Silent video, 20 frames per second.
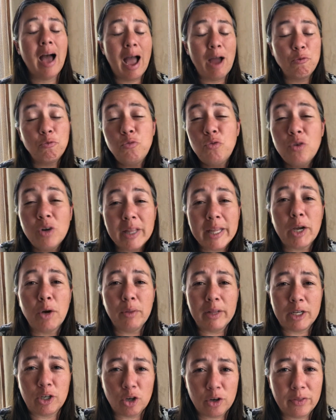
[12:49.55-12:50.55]
I really
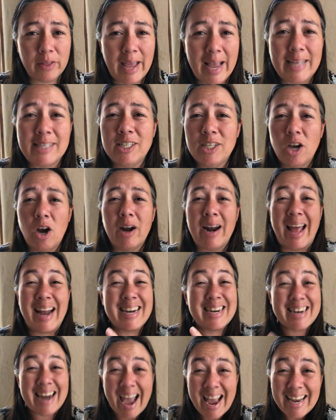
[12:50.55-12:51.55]
only turned the AC on
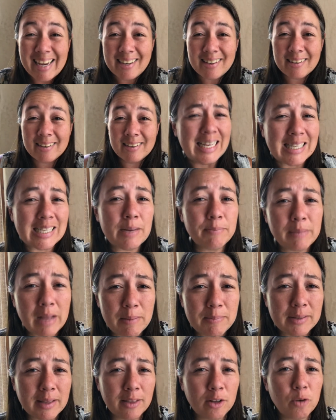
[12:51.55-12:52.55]
at night and
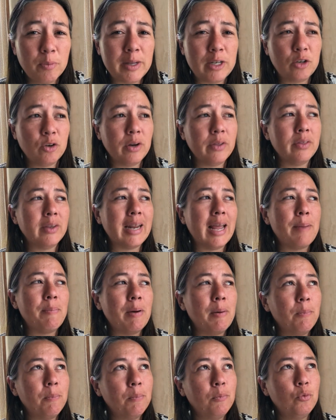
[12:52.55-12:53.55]
sometimes a little bit during the day,
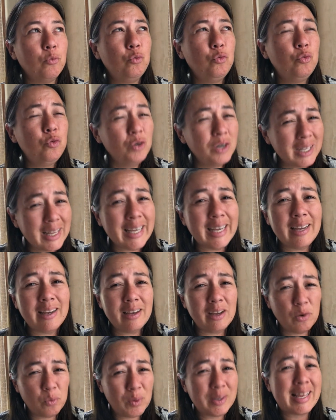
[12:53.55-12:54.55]
but
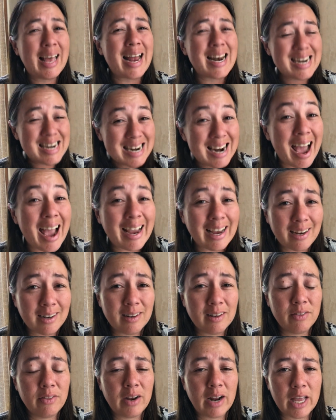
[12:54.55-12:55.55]
really it was at
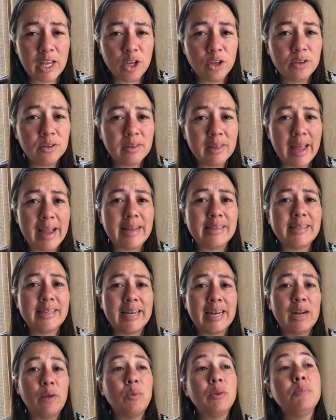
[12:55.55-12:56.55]
night that I used the
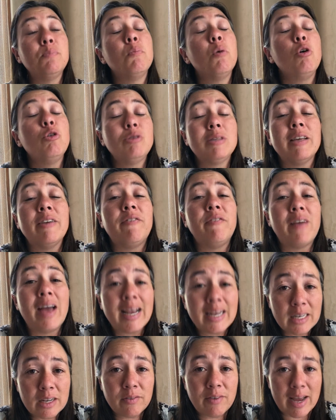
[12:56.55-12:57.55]
AC and it was most
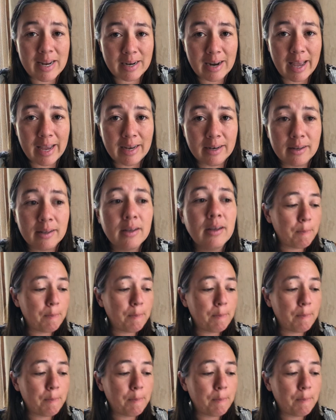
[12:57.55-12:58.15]
effective at night.